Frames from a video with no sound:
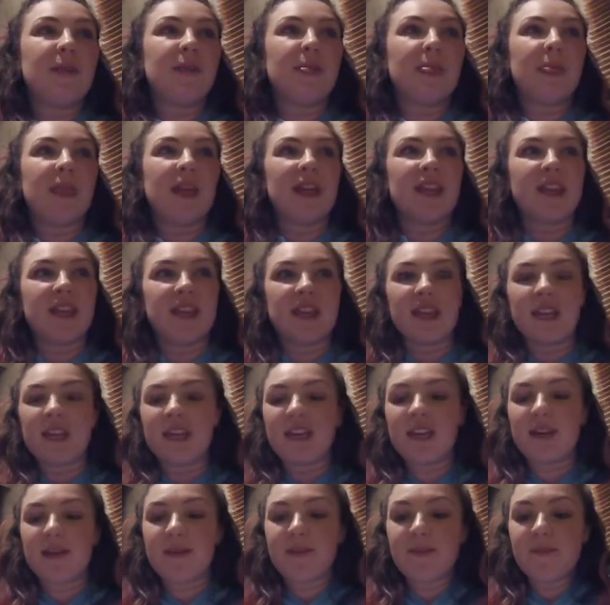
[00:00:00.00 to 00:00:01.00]
I think
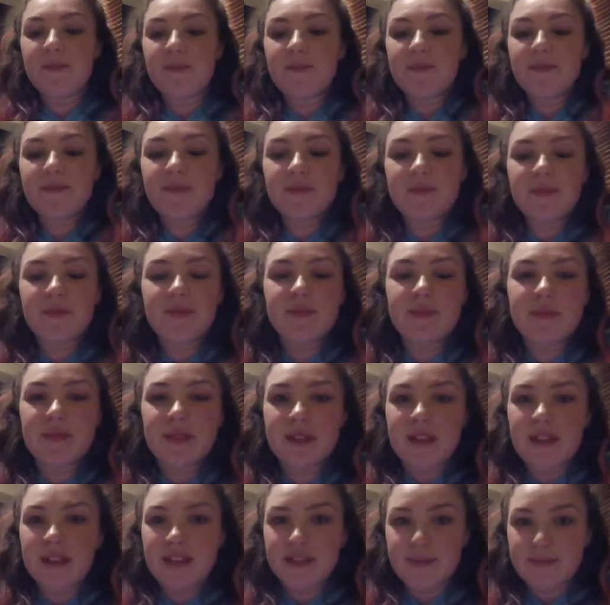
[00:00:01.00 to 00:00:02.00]

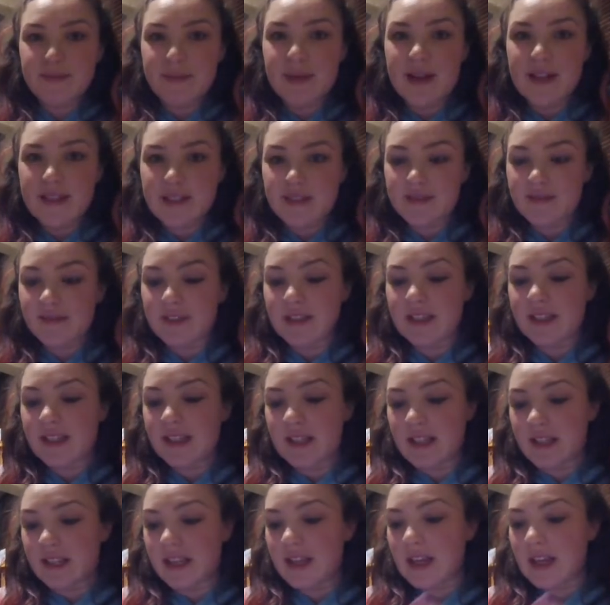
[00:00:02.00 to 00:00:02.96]
it's massively like